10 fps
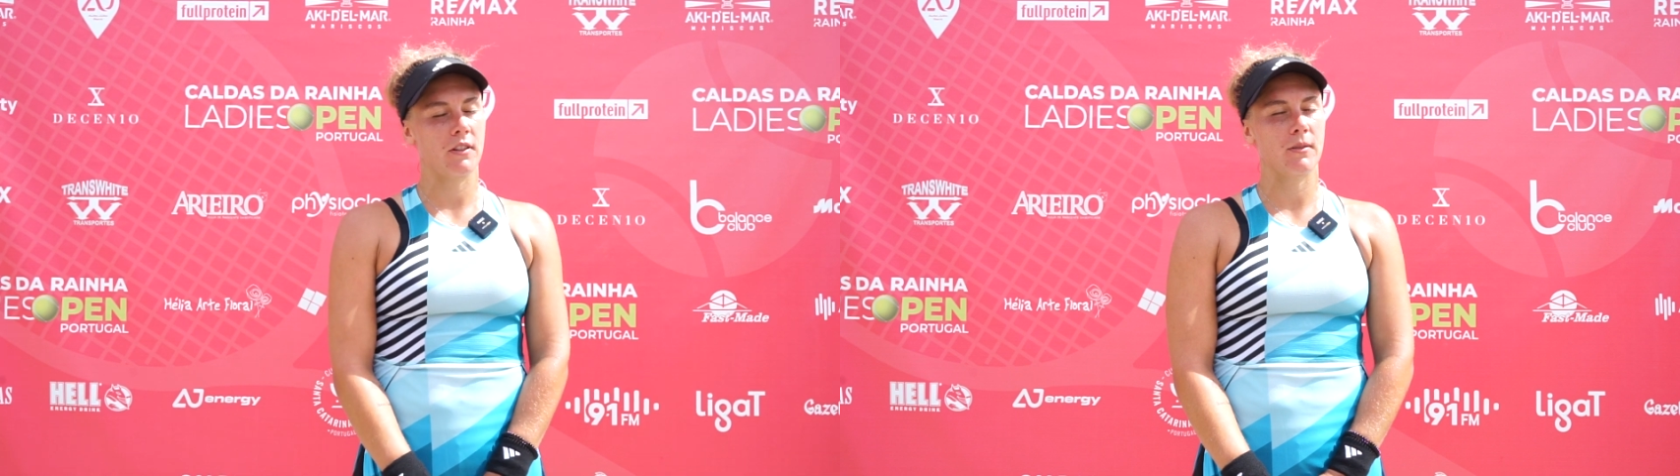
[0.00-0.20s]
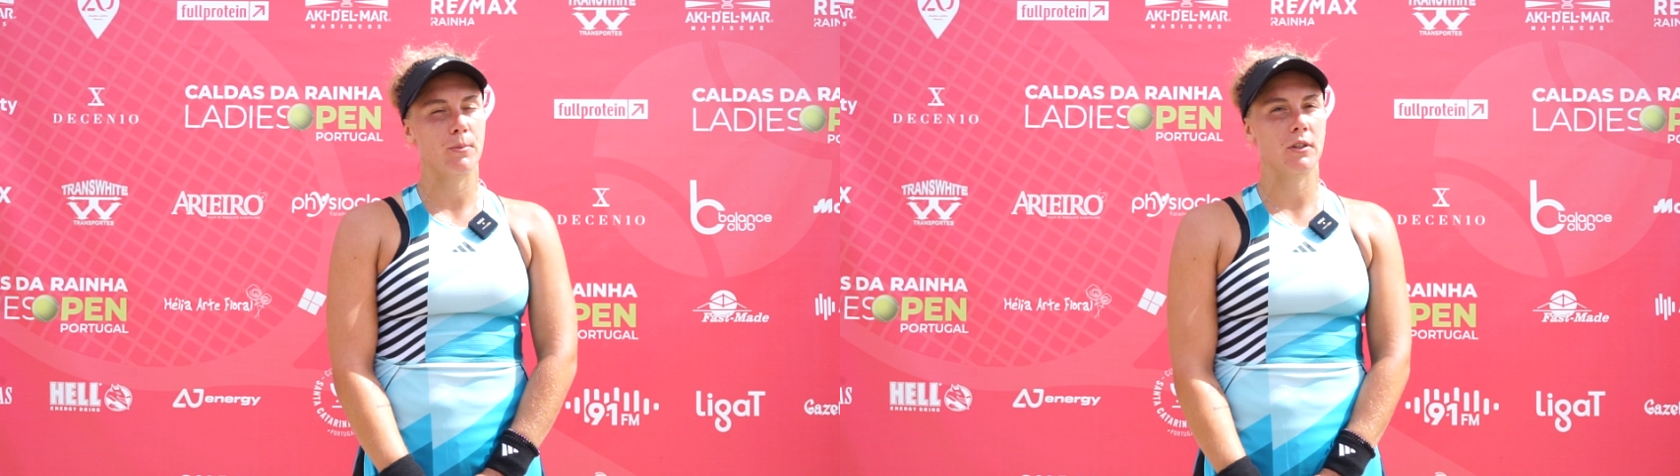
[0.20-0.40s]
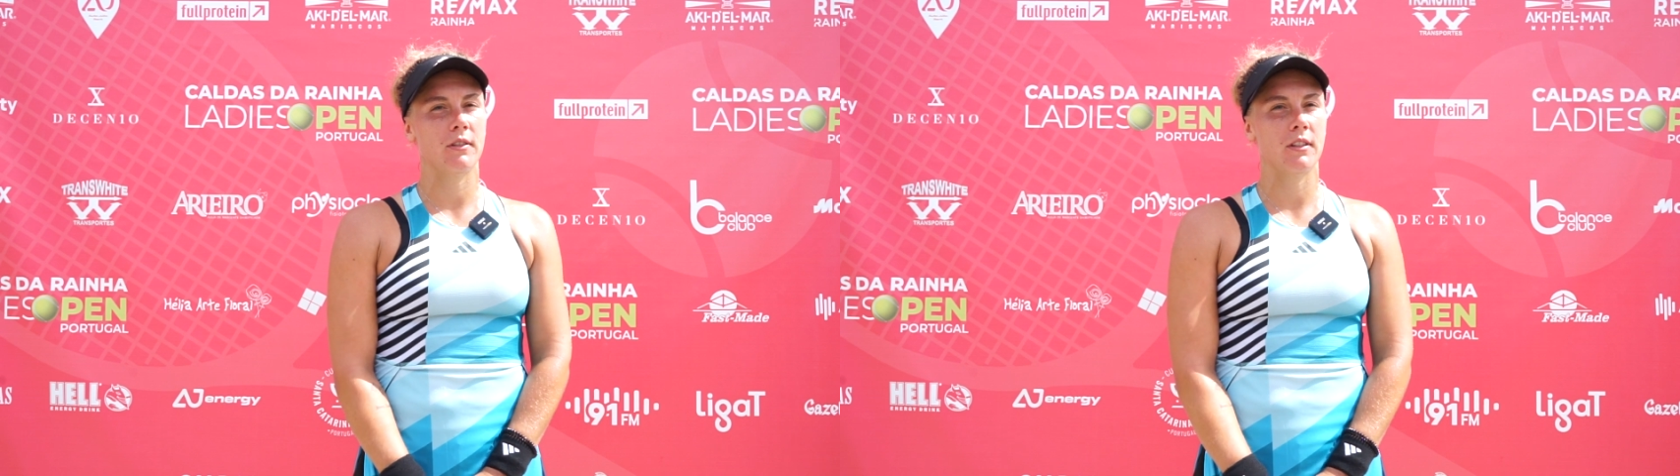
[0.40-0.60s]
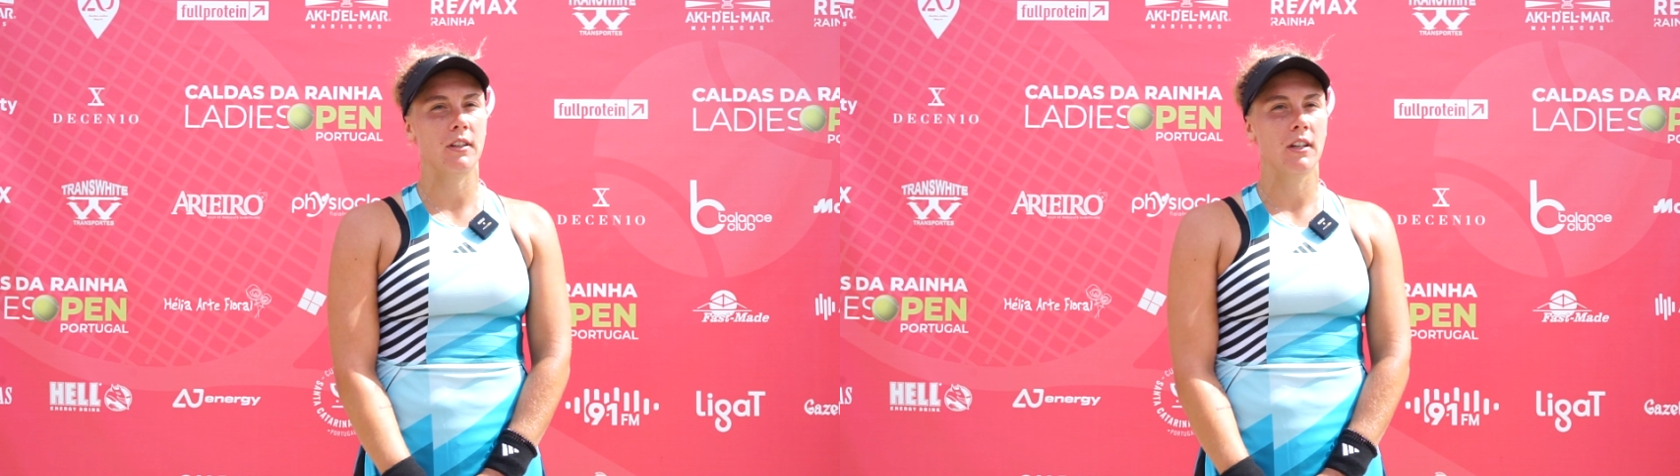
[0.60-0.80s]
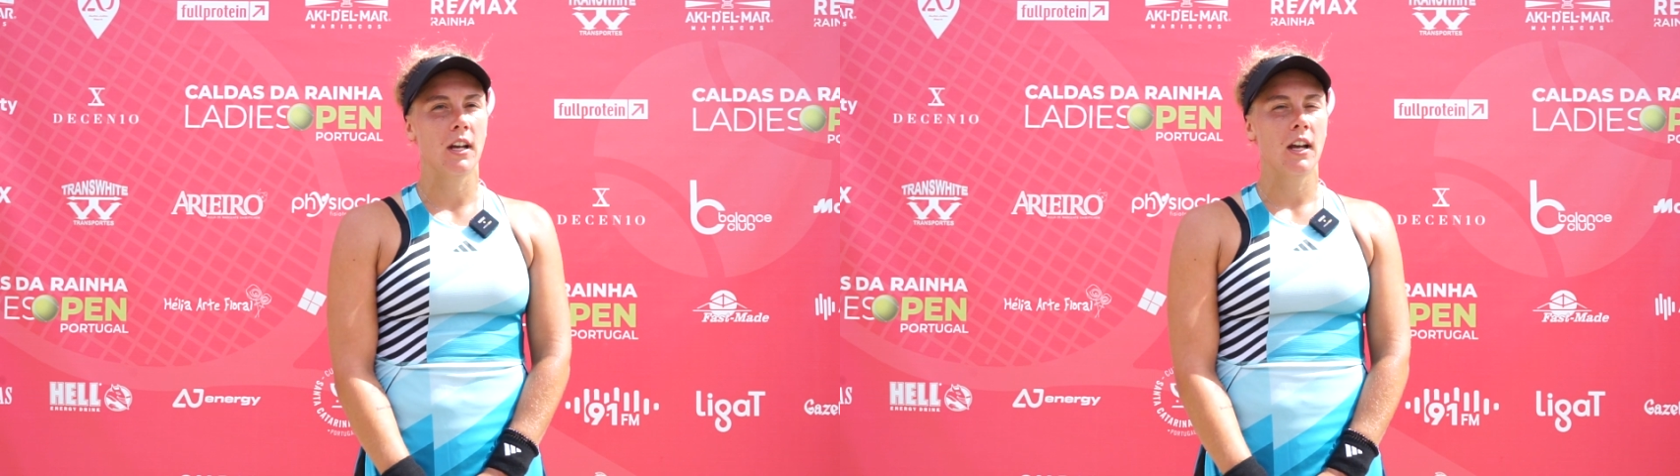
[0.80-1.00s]
I
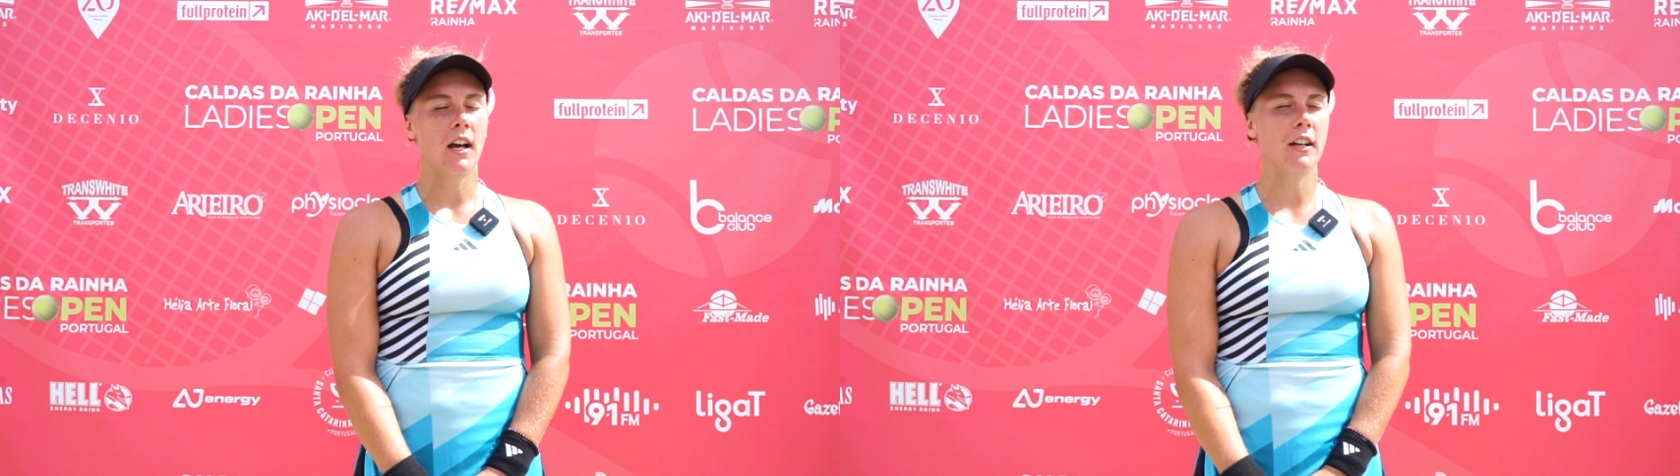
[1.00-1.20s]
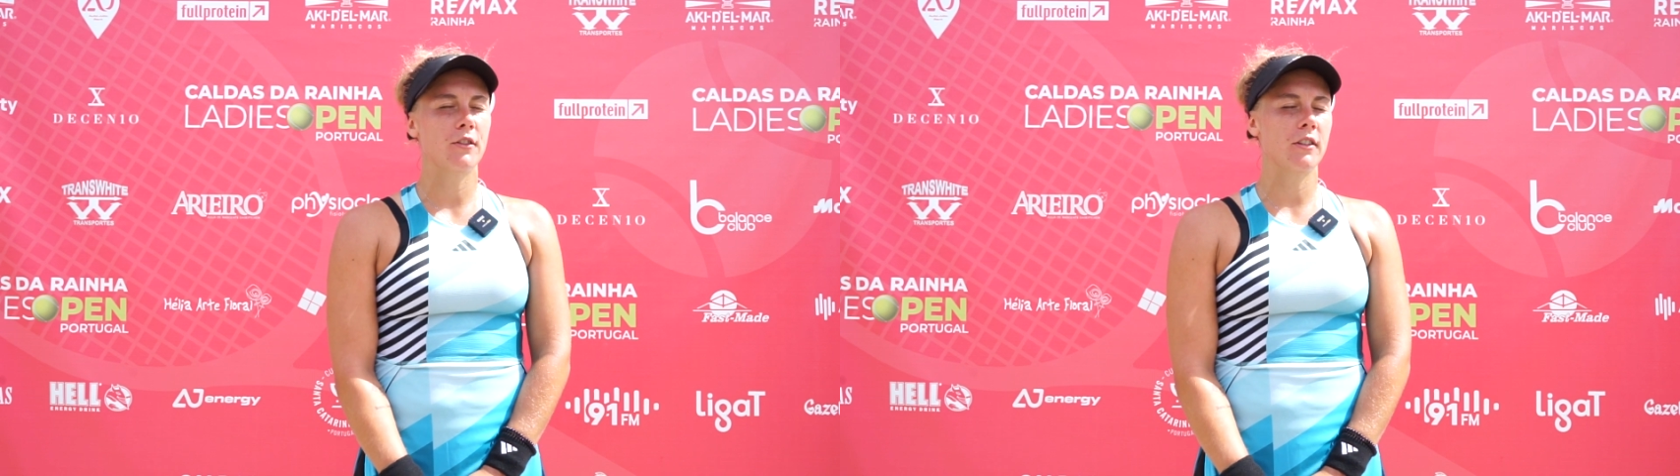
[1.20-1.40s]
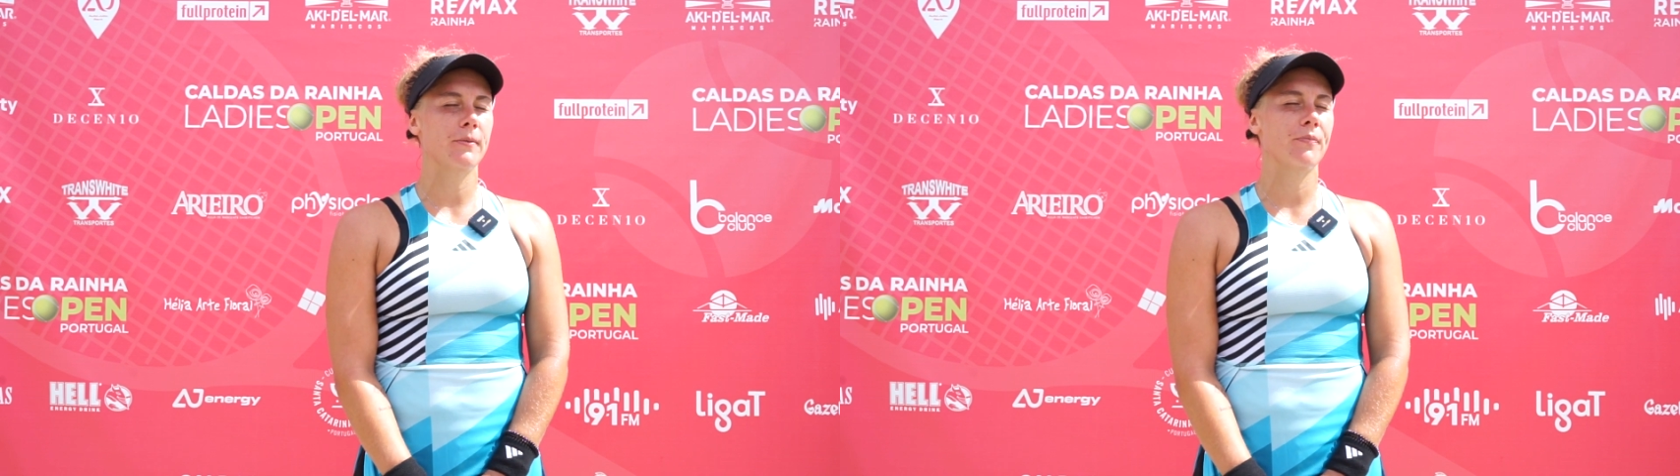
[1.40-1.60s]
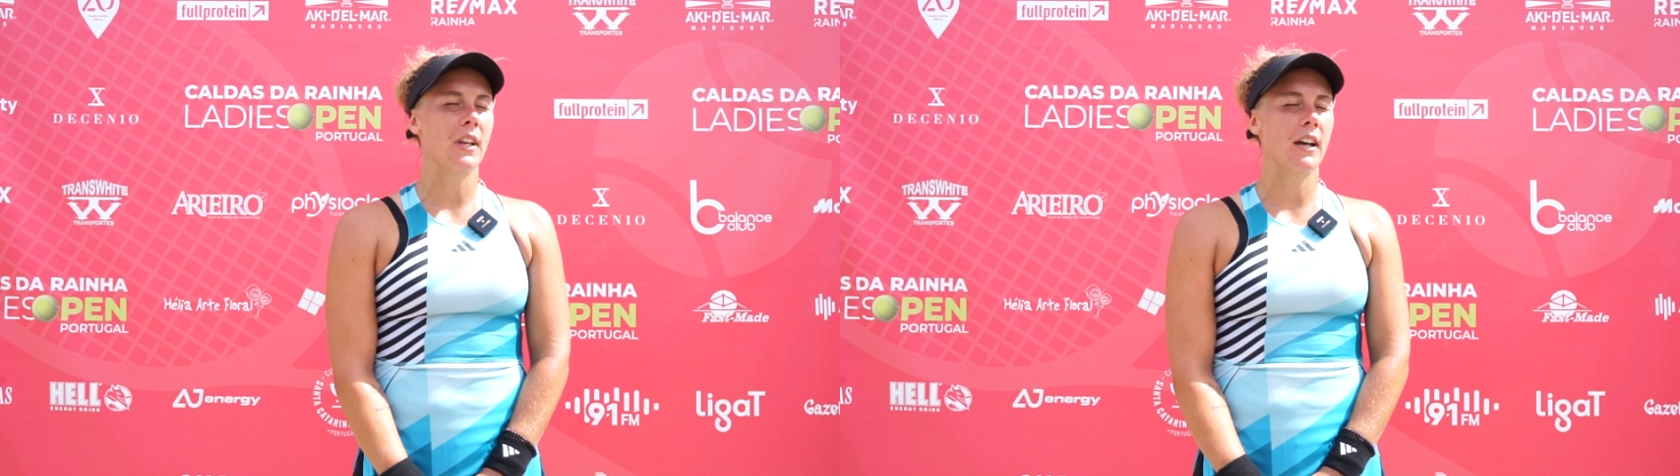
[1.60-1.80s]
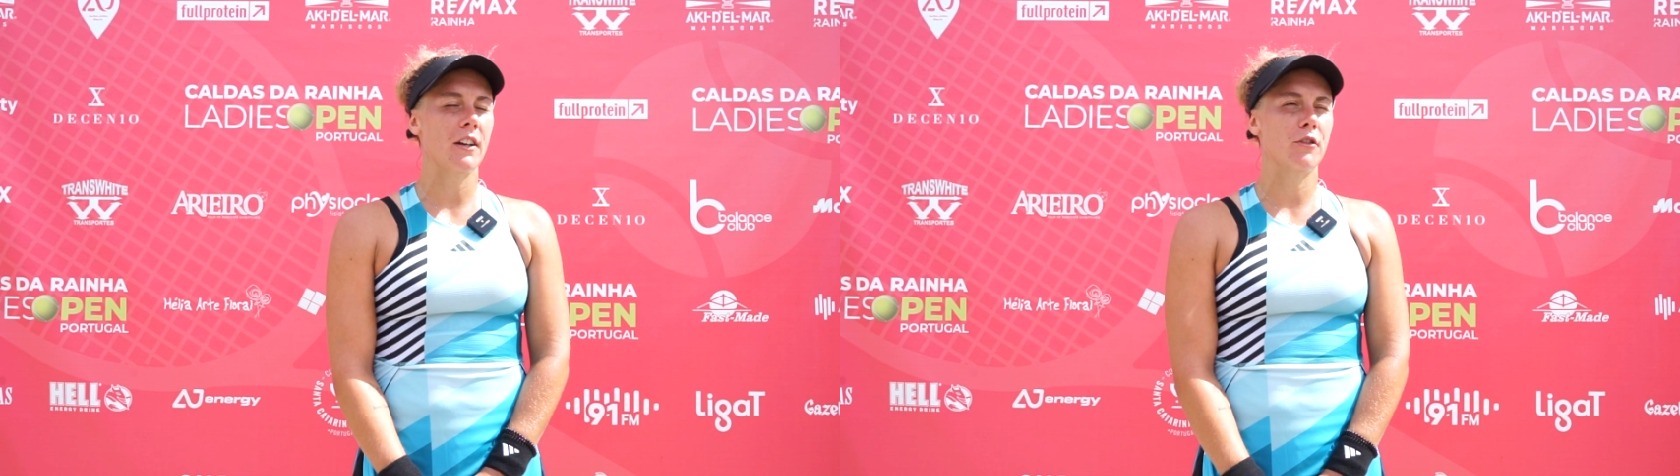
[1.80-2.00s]

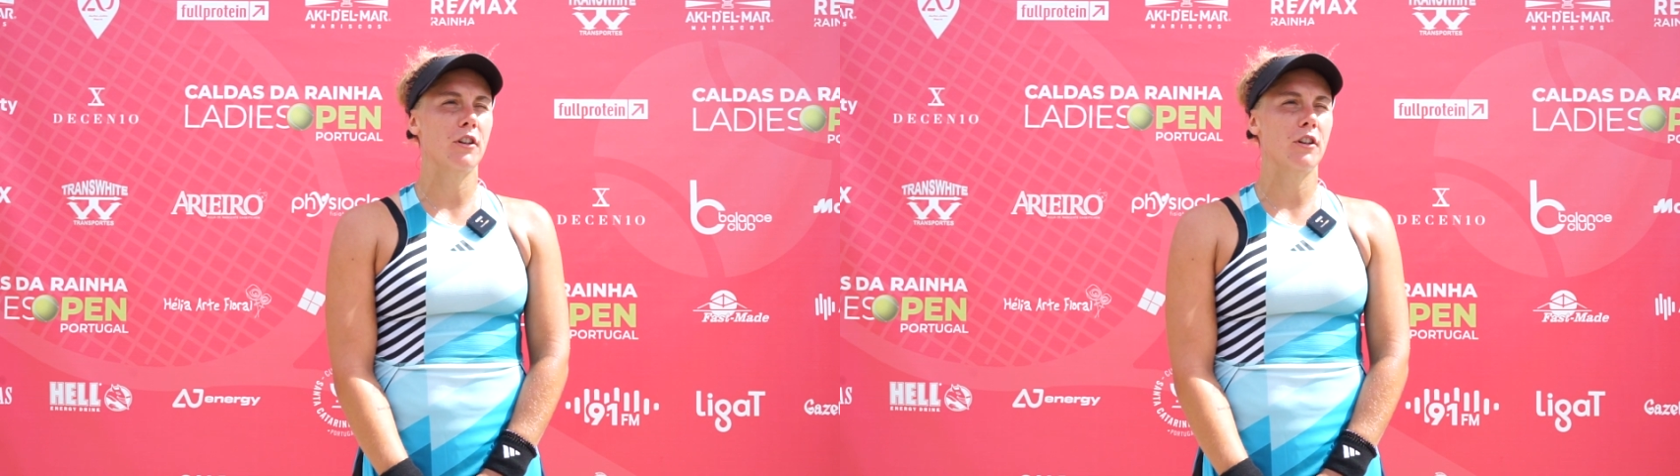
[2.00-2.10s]
have